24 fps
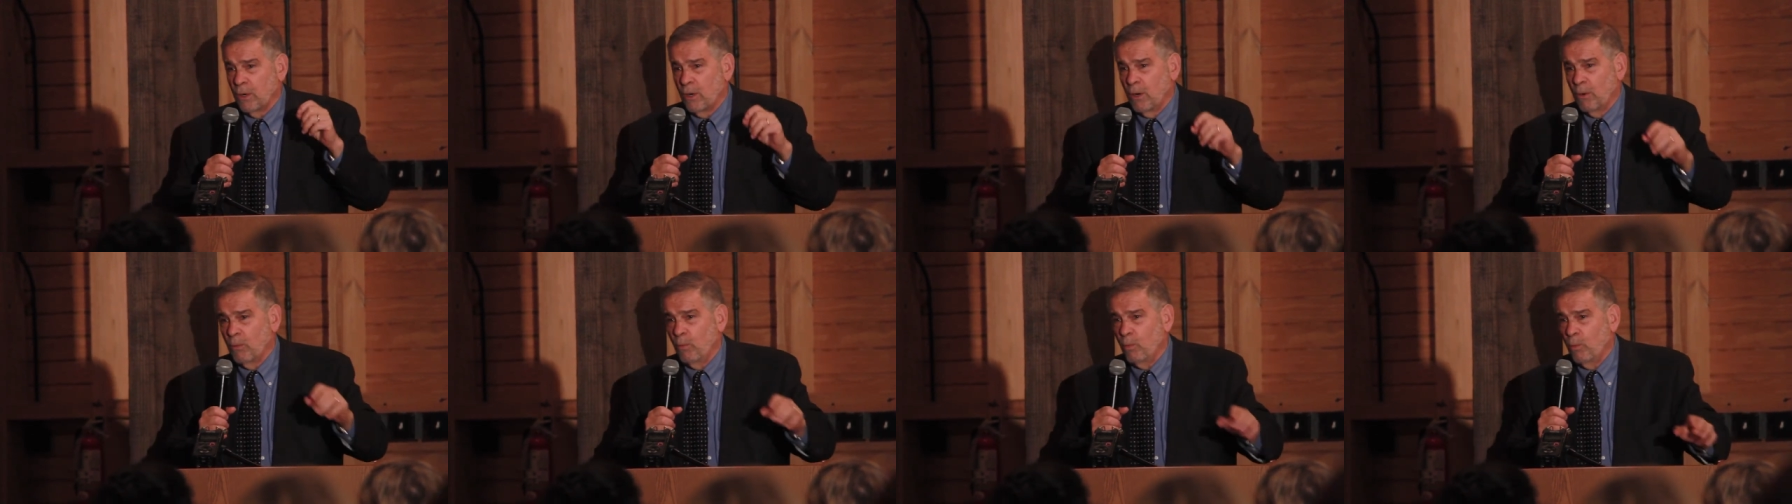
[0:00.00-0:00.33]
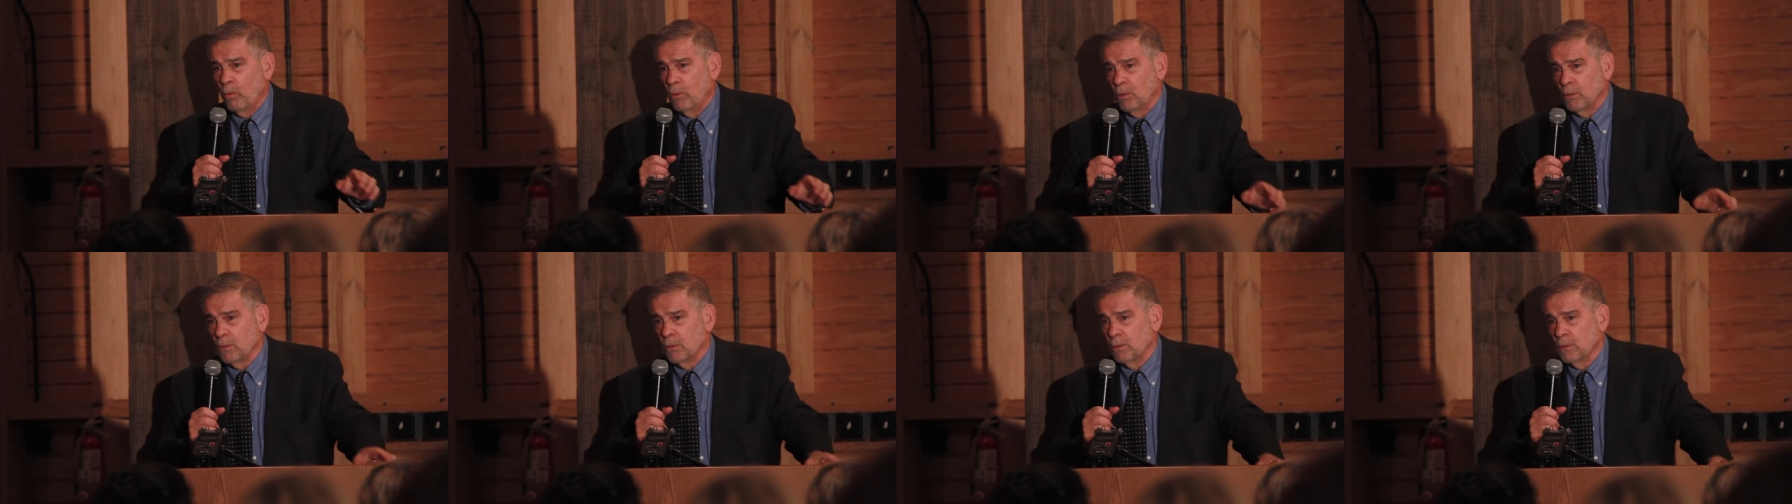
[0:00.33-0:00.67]
our
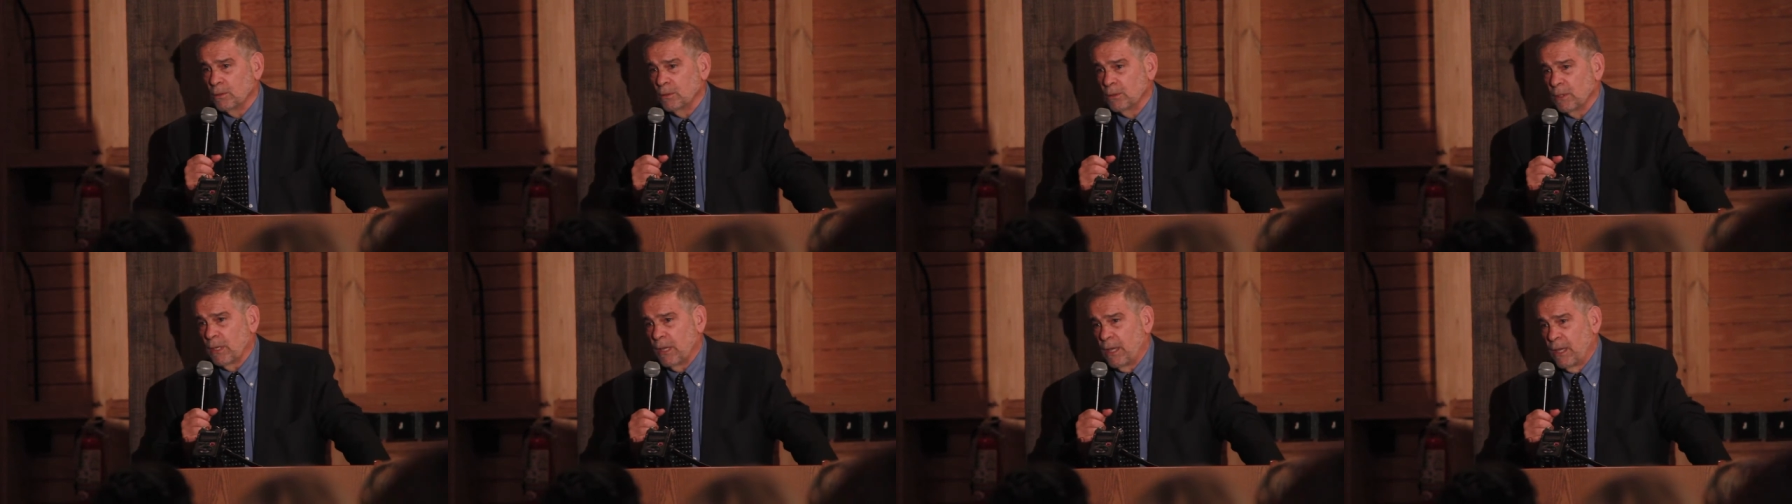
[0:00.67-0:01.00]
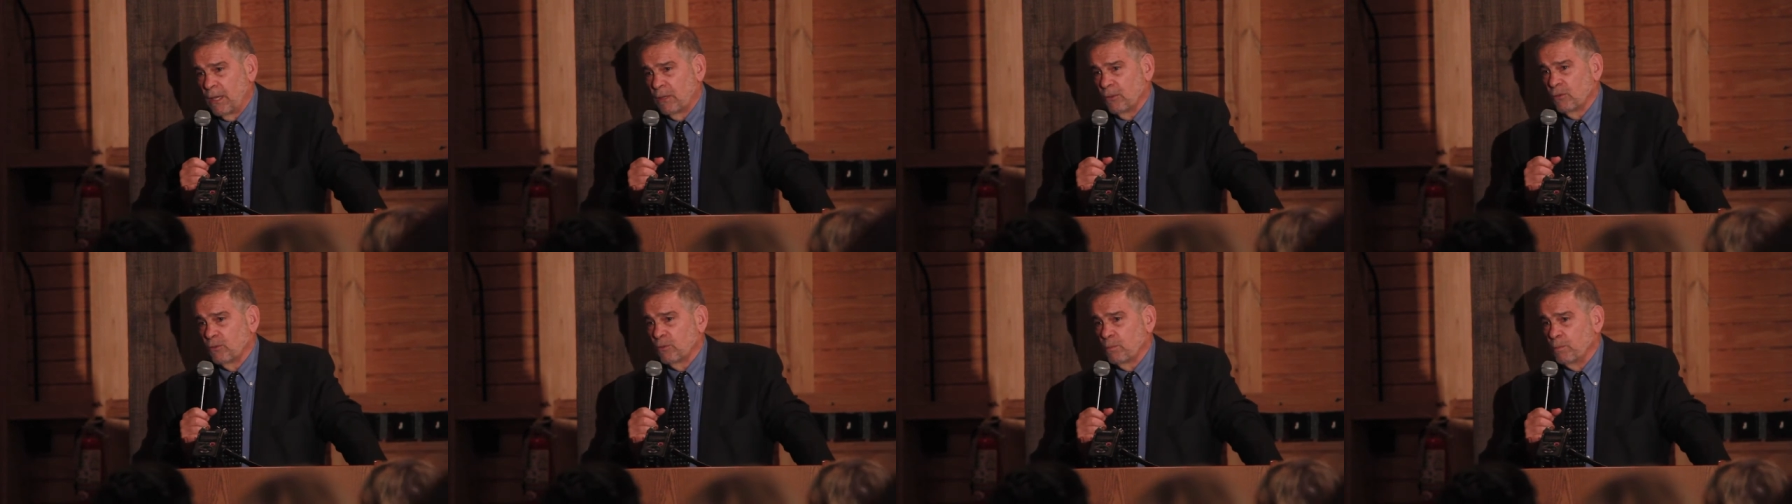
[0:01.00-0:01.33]
world
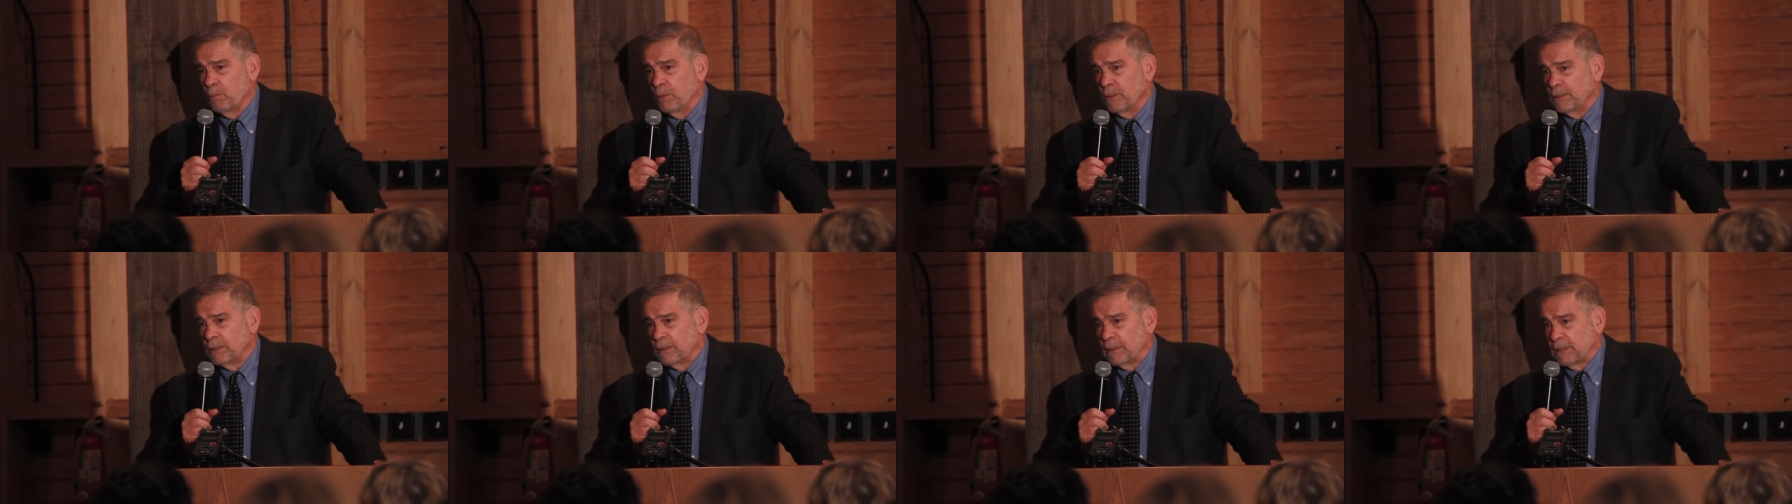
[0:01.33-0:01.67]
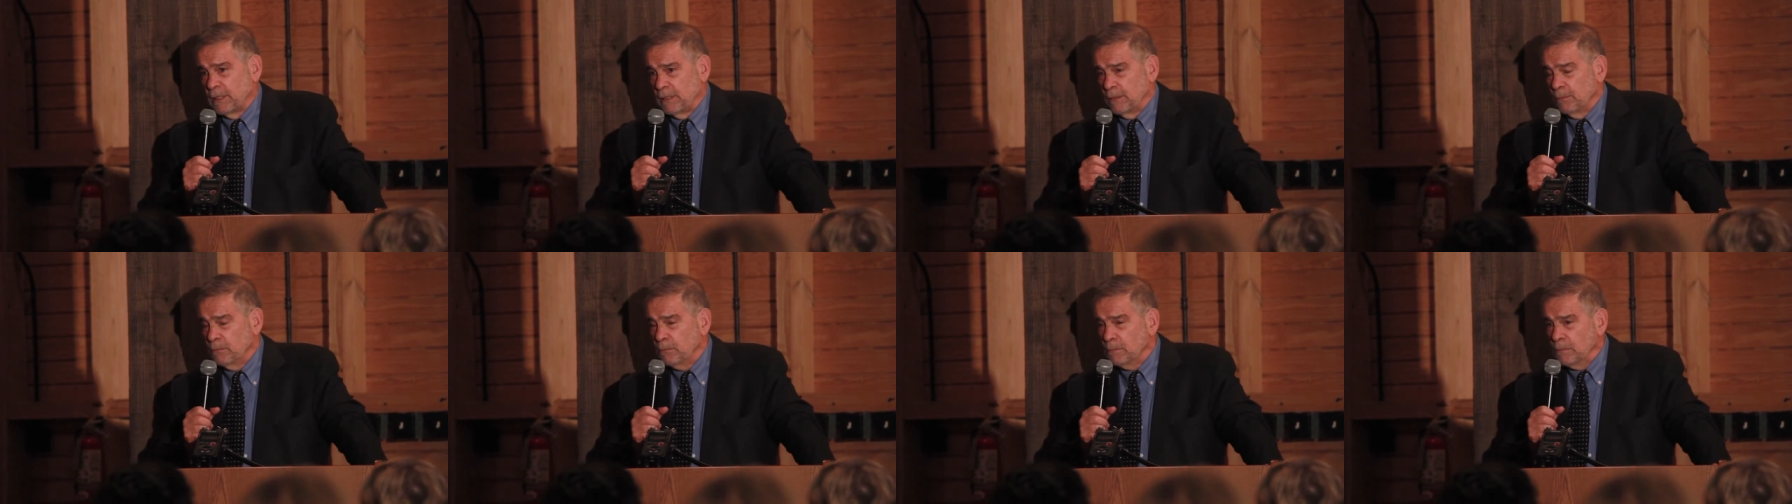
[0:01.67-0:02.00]
has
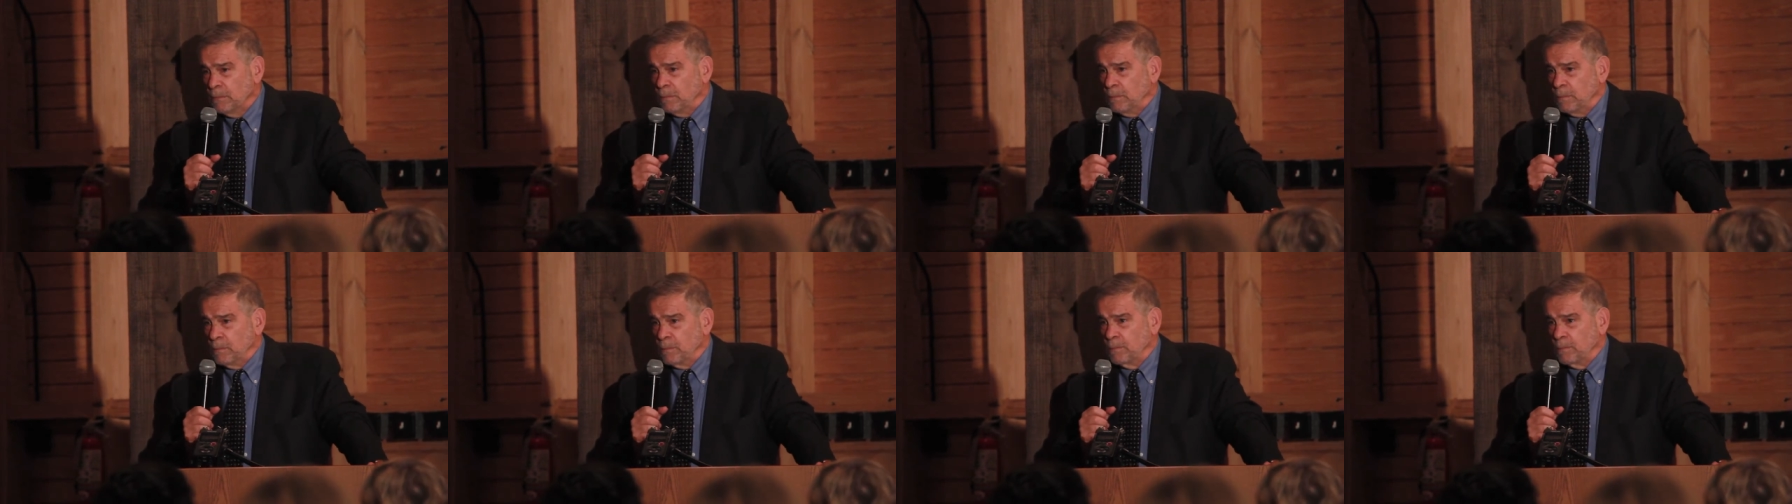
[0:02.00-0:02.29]
become